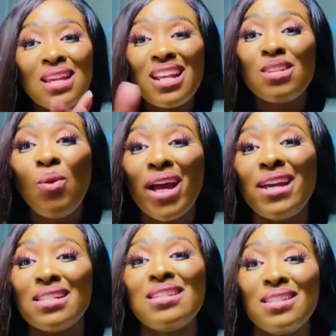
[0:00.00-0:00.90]
Sex
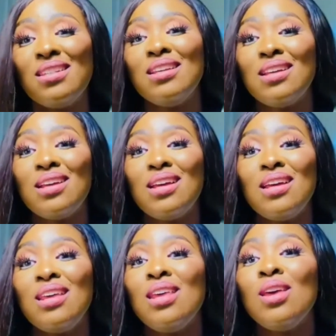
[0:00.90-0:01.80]
workers,
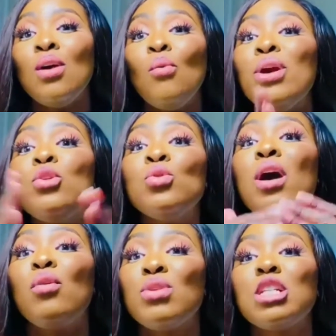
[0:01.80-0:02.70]
we
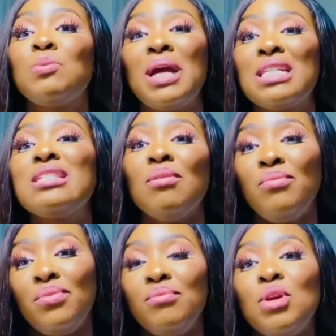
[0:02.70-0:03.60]
do not respect
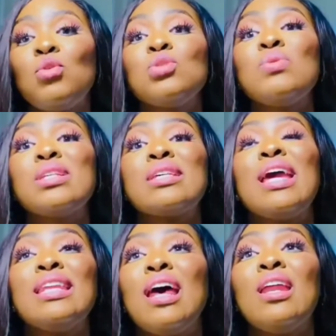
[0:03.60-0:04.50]
them because we
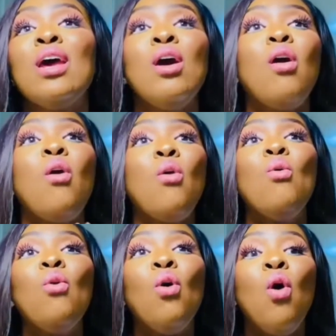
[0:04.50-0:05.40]
say that,
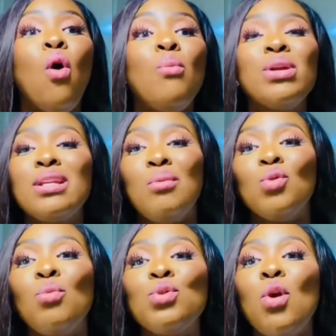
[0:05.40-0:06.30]
oh,
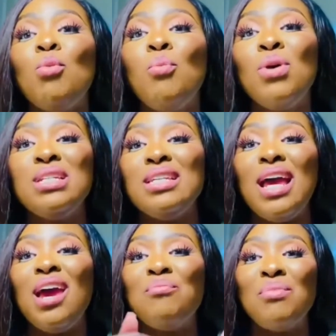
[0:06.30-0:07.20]
woman nam no mudi omo
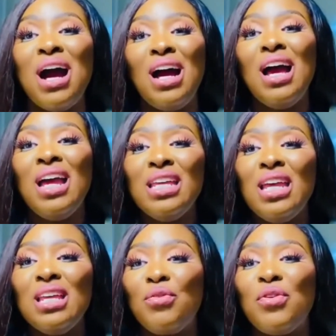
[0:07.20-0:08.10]
body ema
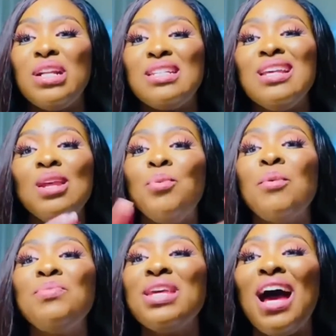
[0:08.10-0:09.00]
your friend say
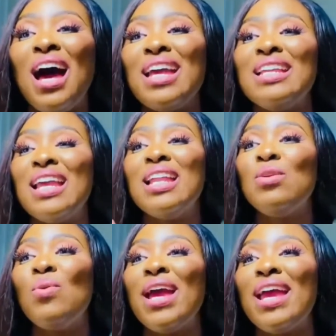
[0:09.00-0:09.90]
nipa bia
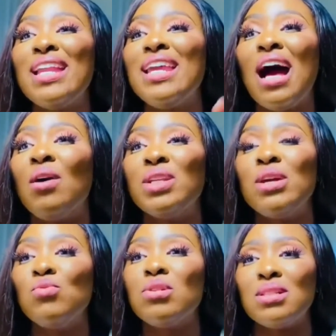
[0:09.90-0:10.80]
in any way
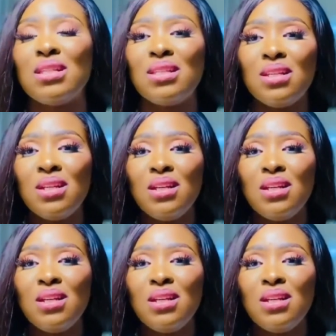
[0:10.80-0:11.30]
anyhow they want.